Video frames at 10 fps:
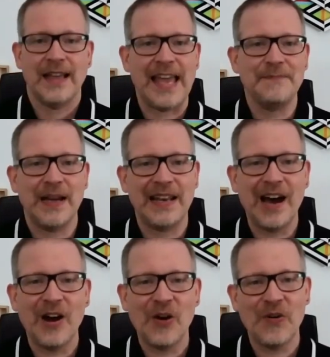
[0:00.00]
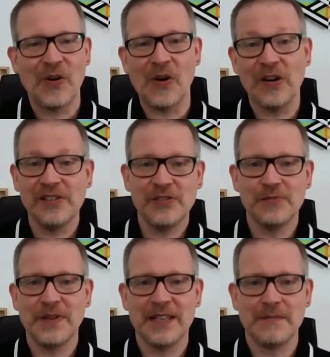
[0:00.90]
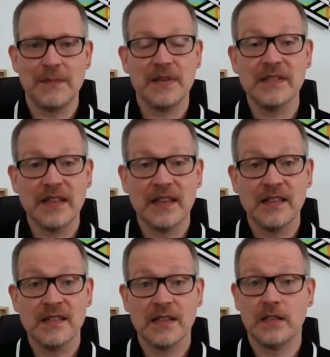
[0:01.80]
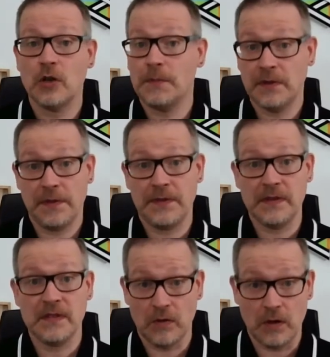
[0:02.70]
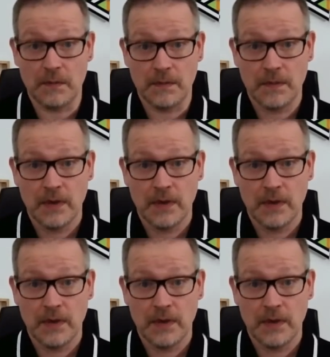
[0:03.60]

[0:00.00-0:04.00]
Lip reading: And by now all European member states adopted this norm.